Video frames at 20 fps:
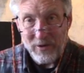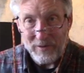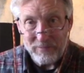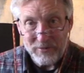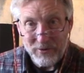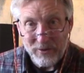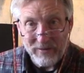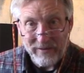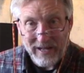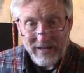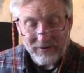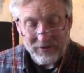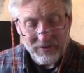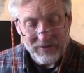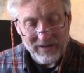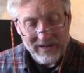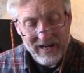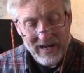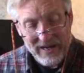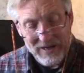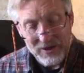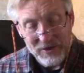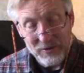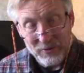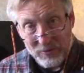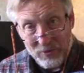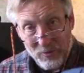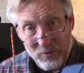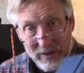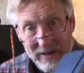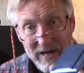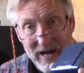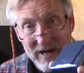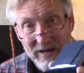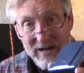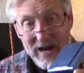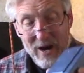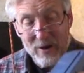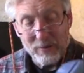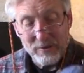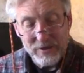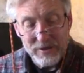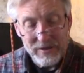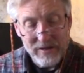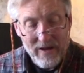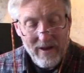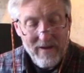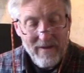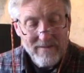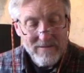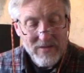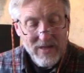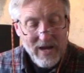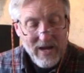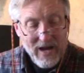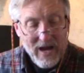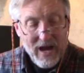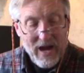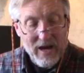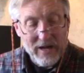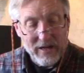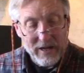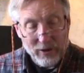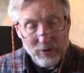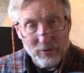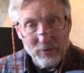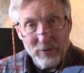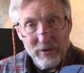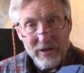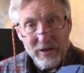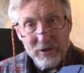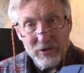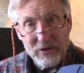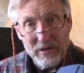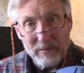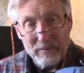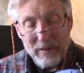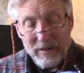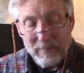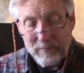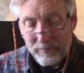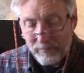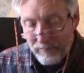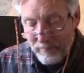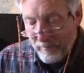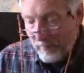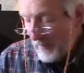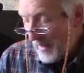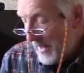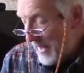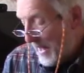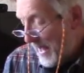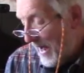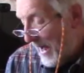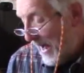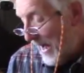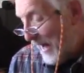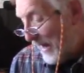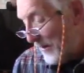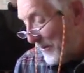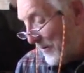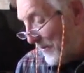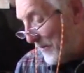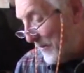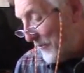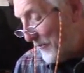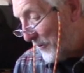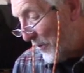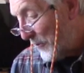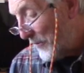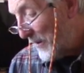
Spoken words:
I'm sure that's the case. So $28, including shipping. So